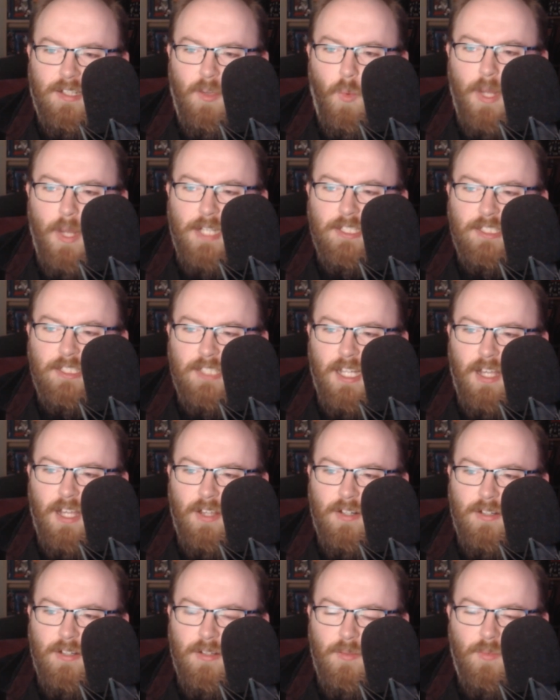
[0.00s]
a wine
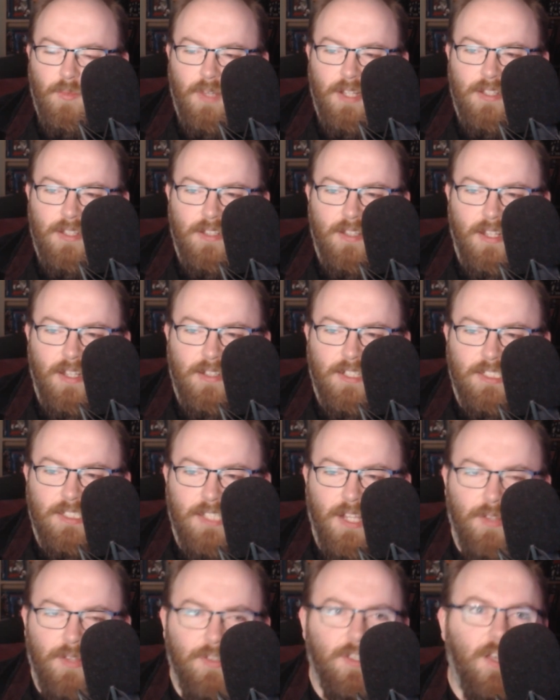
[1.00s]
cellar in this
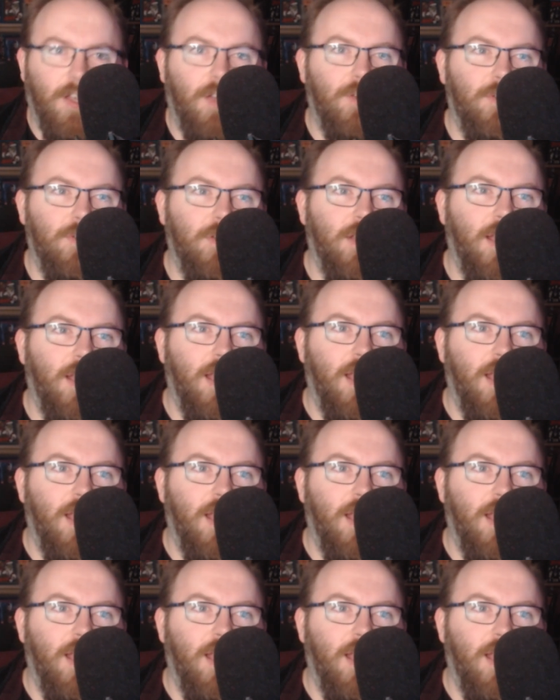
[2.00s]
little town.